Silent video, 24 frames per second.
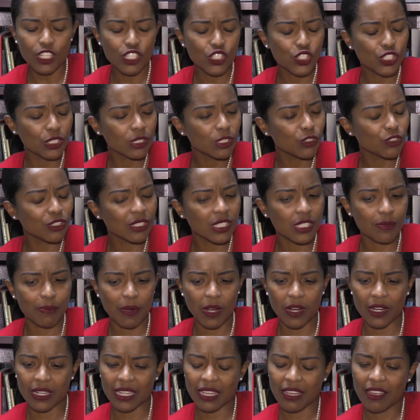Children's
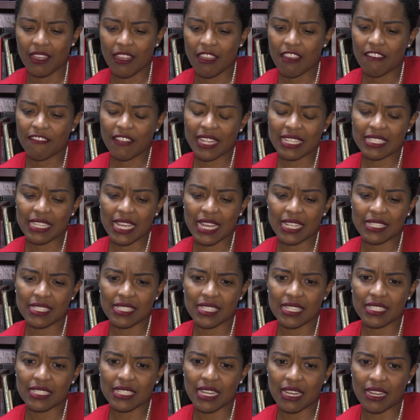party,
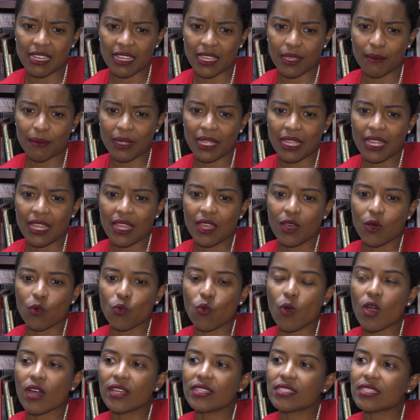fantastic time.
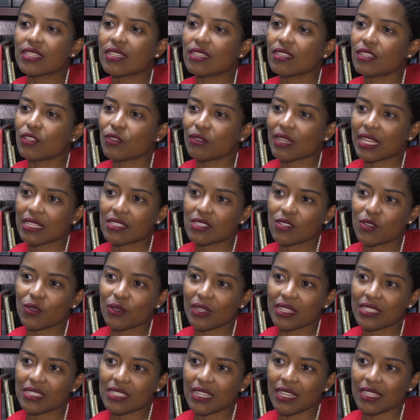What
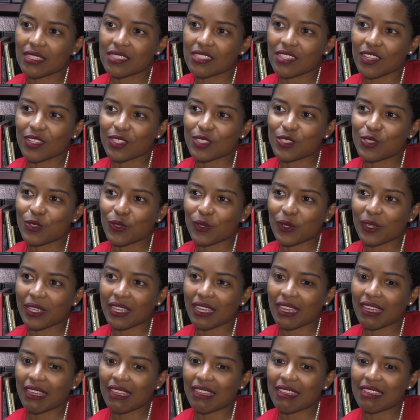UNESCO intends on
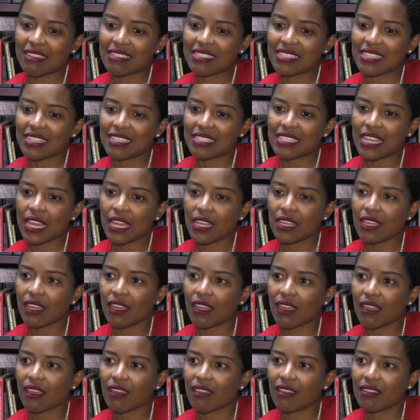doing is
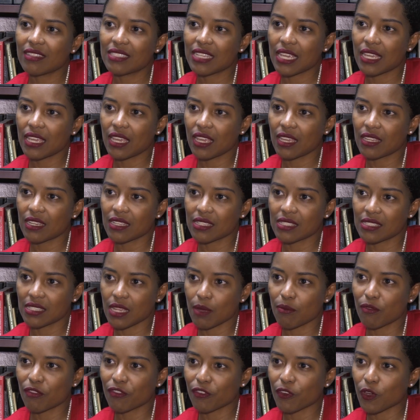taking it a
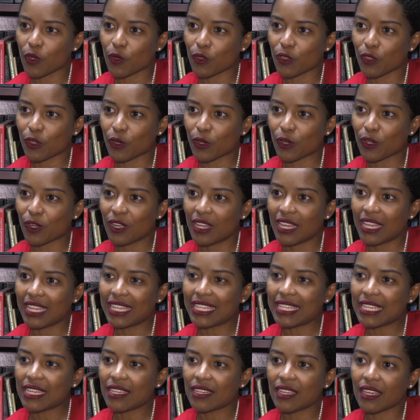step further,
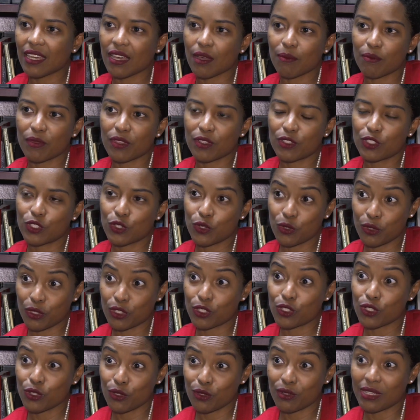leading up to
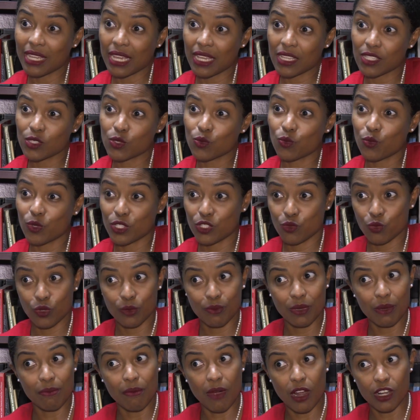the 2 days, which
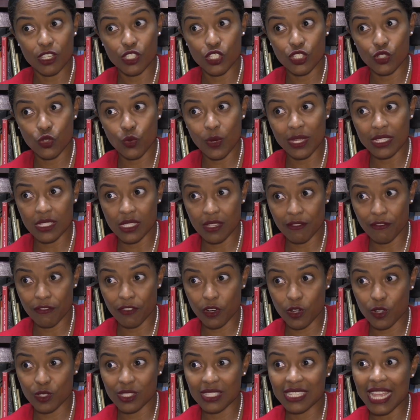would be March
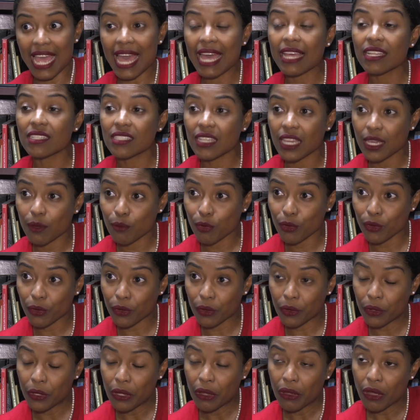21st and
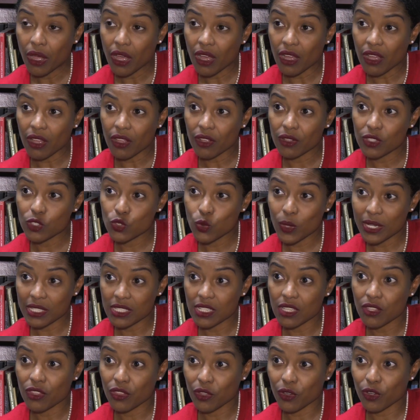April
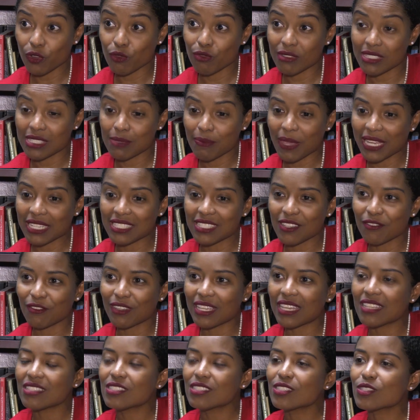23rd,
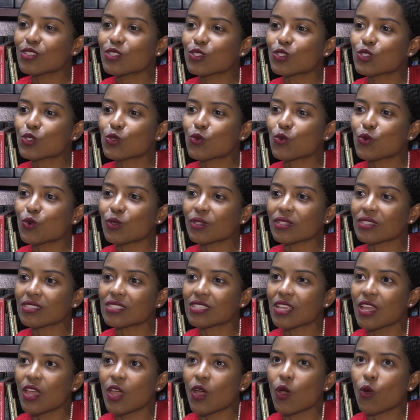respectively, into the
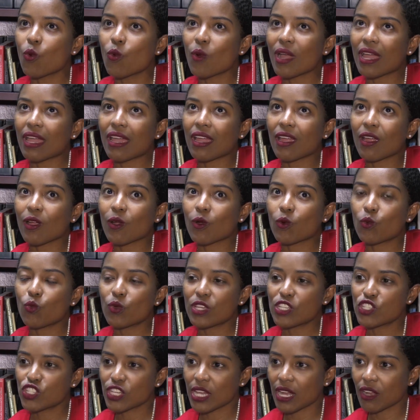schools, where
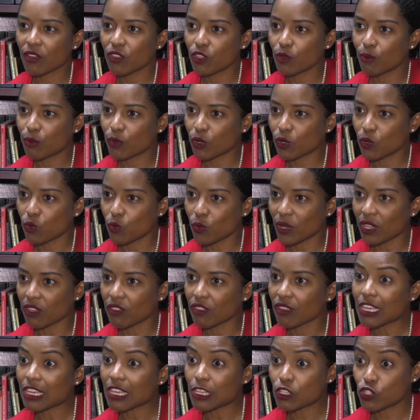we share the book with
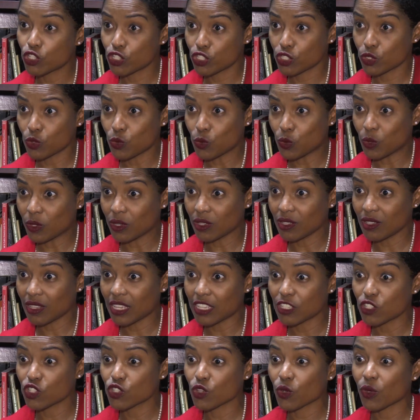each school,
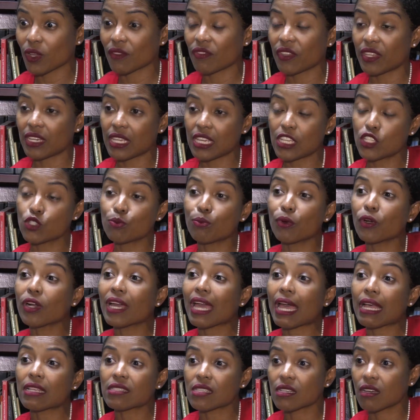ensuring that each book
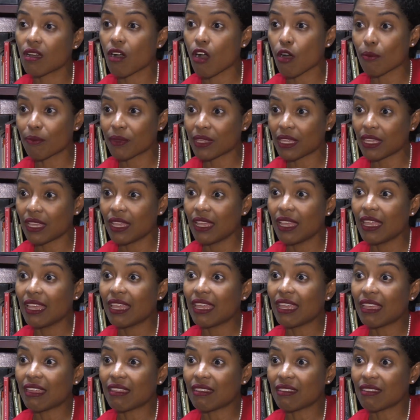has a copy
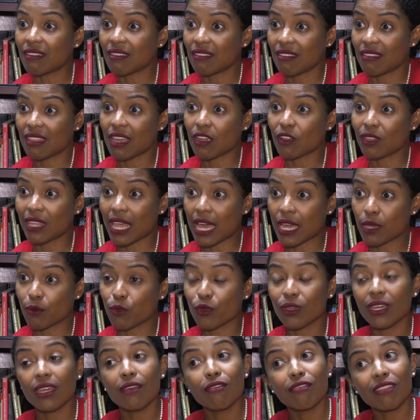in their
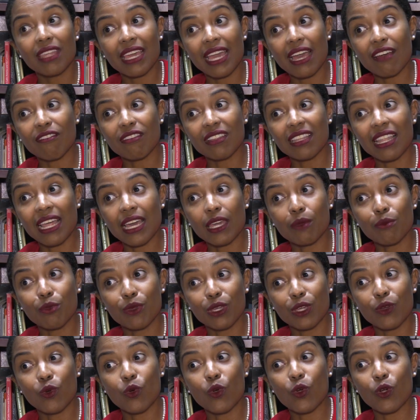library, if they have a
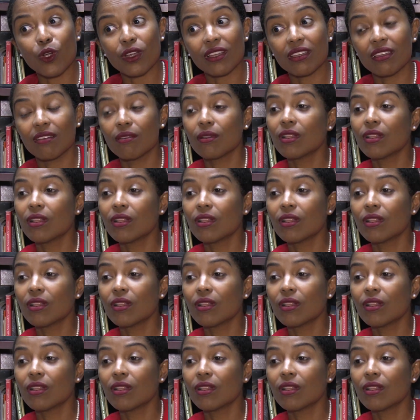library, or